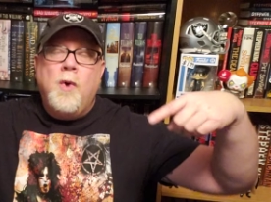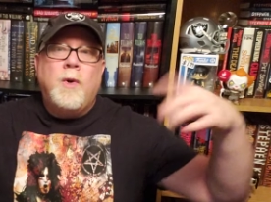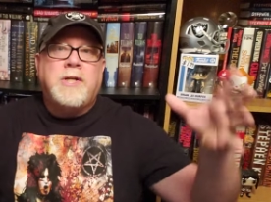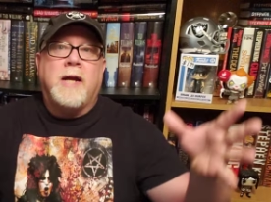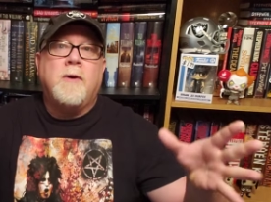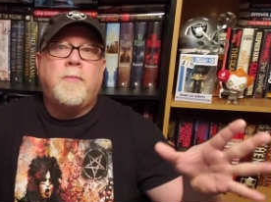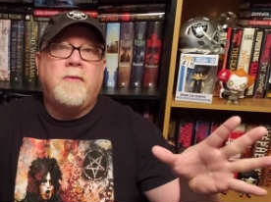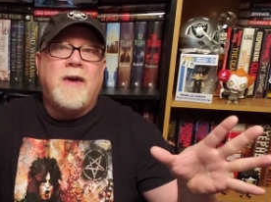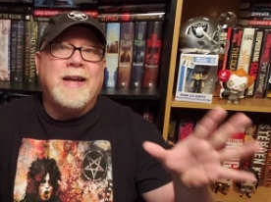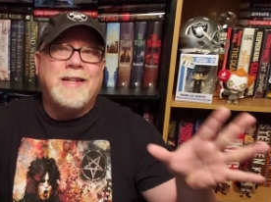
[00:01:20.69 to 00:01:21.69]
which I don't
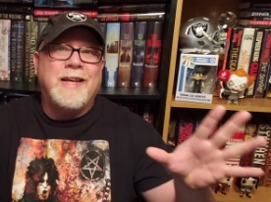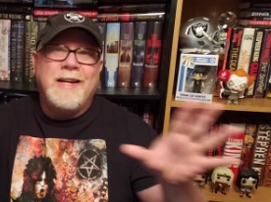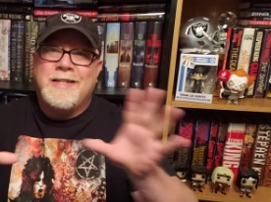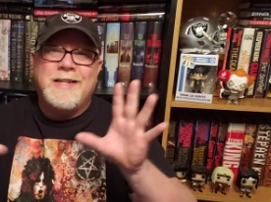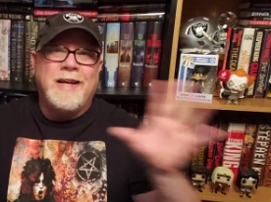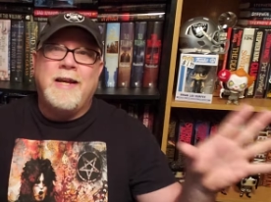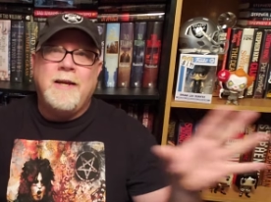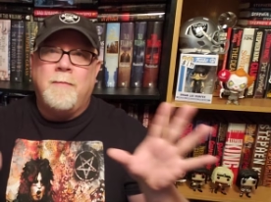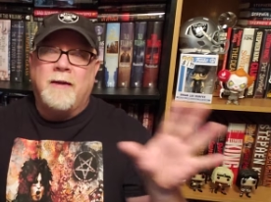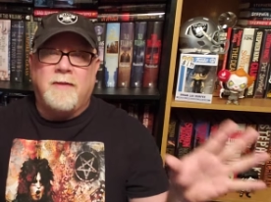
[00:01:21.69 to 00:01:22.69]
provide links to any of my